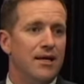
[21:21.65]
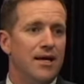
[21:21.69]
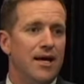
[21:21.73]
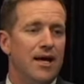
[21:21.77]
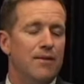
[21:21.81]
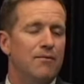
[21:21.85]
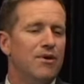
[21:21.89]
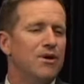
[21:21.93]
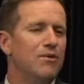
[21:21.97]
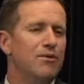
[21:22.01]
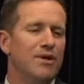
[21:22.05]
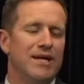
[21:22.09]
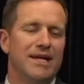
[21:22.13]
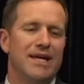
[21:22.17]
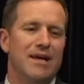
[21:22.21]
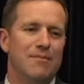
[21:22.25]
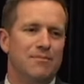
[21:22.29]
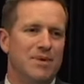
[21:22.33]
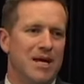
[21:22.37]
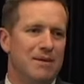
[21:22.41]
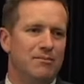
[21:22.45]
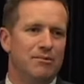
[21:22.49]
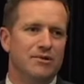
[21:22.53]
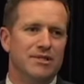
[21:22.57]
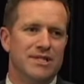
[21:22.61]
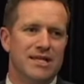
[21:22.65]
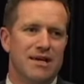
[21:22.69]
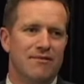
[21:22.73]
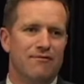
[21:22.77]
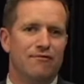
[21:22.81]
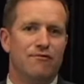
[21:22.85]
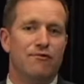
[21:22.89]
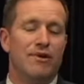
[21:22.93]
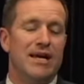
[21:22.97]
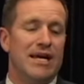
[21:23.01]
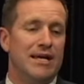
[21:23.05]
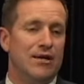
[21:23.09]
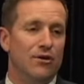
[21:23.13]
And we want to get people set
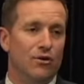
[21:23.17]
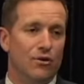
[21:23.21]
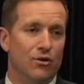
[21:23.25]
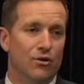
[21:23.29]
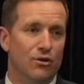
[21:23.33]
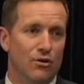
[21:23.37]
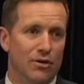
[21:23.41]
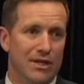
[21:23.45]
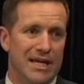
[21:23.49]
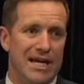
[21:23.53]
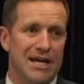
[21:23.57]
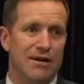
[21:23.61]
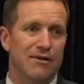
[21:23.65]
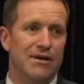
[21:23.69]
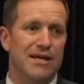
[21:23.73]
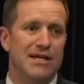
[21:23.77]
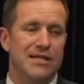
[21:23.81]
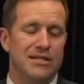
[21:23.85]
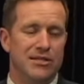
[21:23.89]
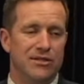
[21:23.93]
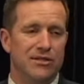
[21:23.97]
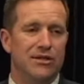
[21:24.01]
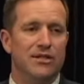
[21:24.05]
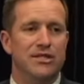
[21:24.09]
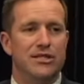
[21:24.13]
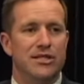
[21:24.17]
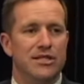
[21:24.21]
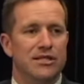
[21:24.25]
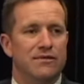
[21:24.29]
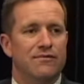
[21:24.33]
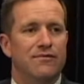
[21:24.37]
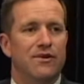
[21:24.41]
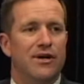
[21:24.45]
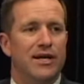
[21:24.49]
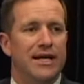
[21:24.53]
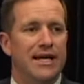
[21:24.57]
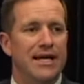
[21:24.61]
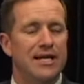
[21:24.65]
free in all areas, not just
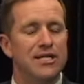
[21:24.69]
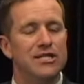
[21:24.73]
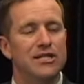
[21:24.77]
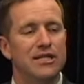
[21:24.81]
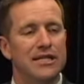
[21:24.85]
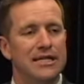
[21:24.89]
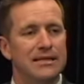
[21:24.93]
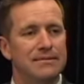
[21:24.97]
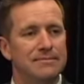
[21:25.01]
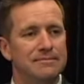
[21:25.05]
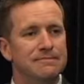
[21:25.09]
financially.